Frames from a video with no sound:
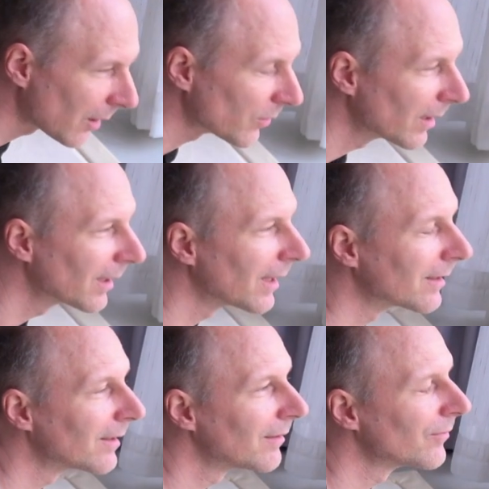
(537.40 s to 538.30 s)
down
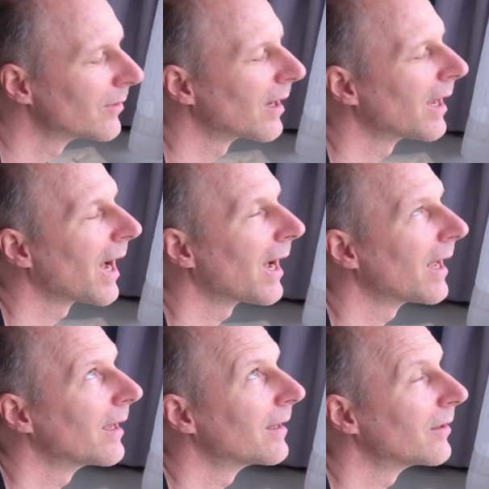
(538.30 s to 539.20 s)
and lift your,
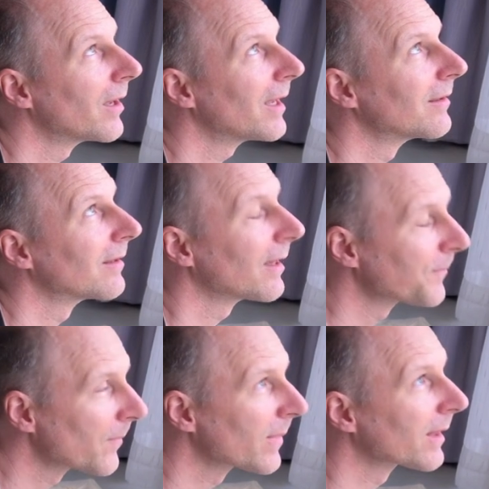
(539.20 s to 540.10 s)
your head
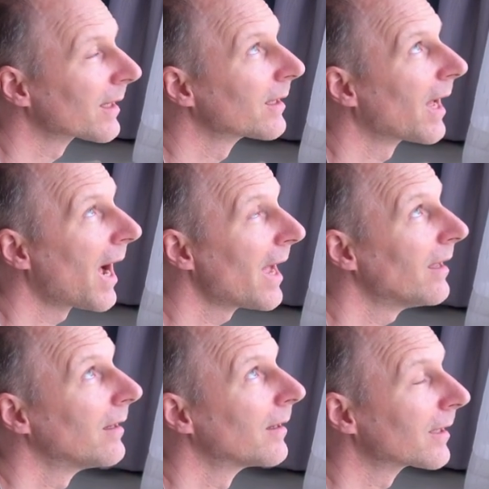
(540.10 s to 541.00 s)

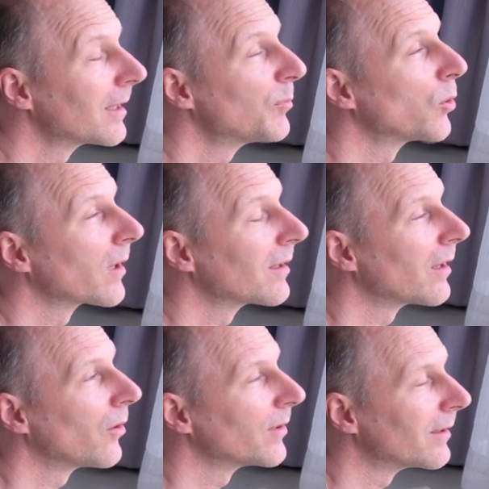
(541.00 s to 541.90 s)
higher, keep looking
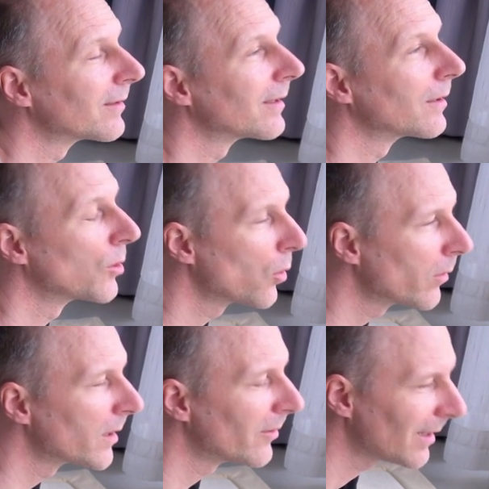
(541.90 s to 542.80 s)
down, and then
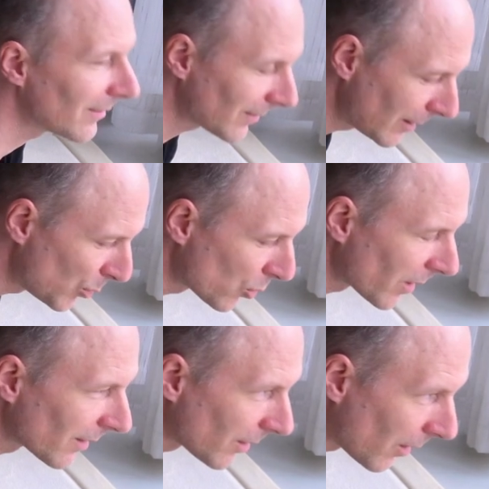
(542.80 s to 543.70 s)
lower your head, keep looking